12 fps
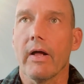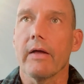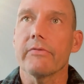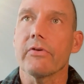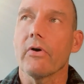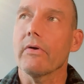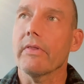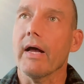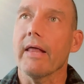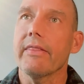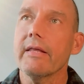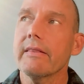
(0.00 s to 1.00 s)
So
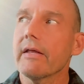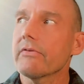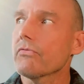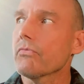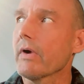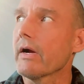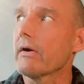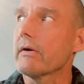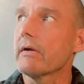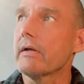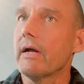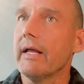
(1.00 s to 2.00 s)
I think that's
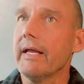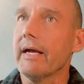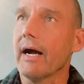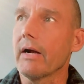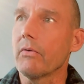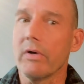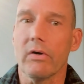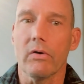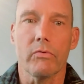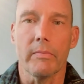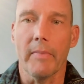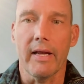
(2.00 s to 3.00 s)
where AI will
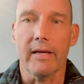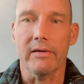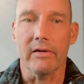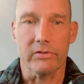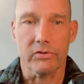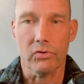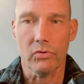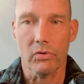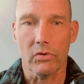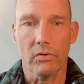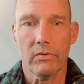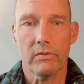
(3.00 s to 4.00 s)
remain a
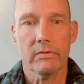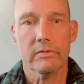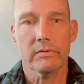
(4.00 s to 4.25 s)
tool